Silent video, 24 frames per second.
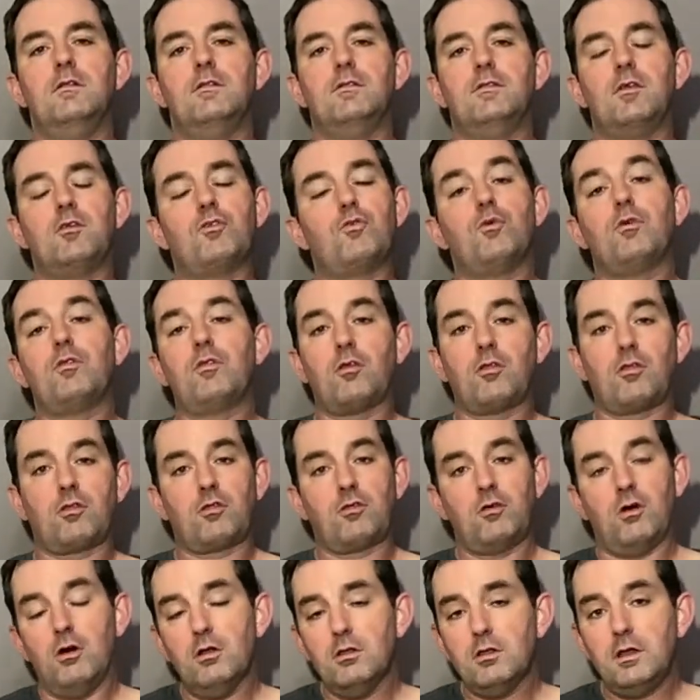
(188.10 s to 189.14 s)
This was a
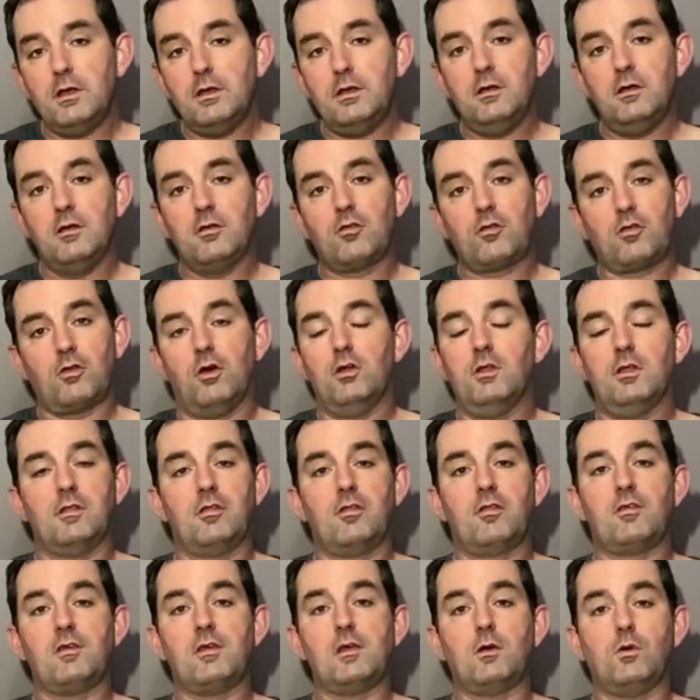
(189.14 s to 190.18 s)
solid, solid
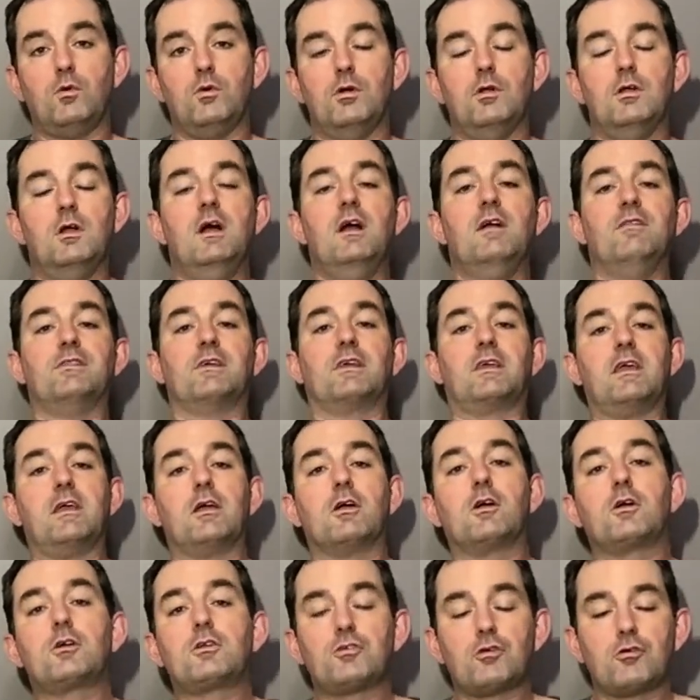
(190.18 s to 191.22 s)
sequel. The
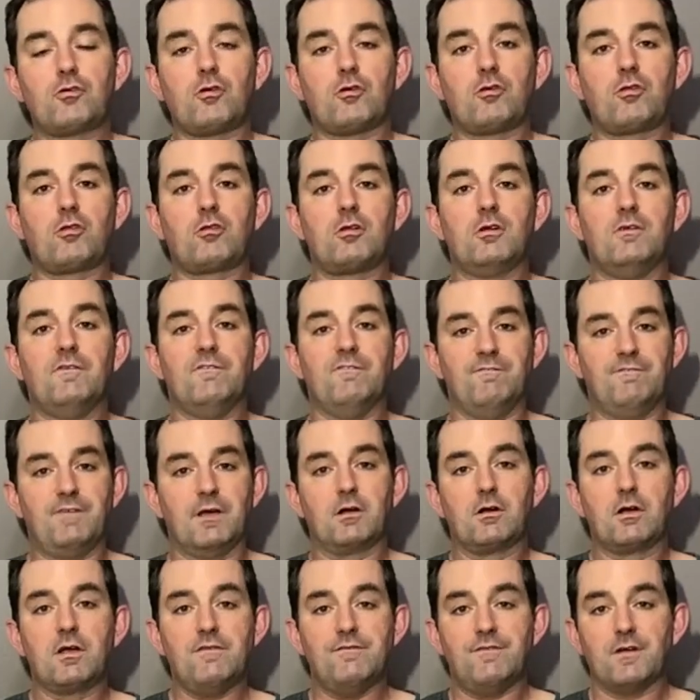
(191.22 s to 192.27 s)
characters are still
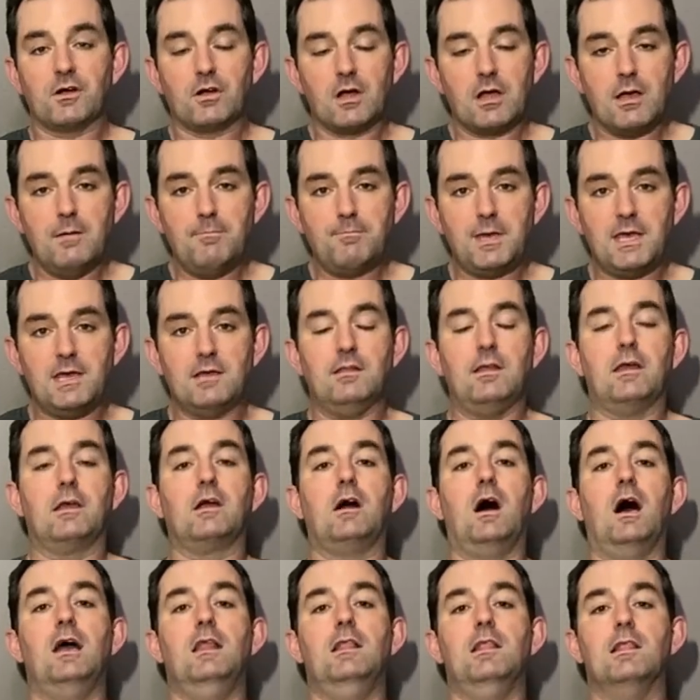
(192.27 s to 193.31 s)
very, very appealing.
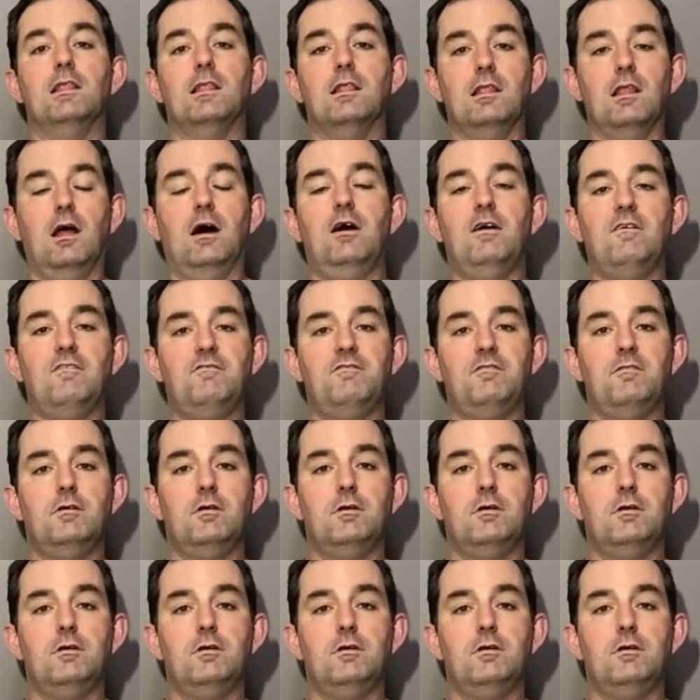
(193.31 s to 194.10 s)
I love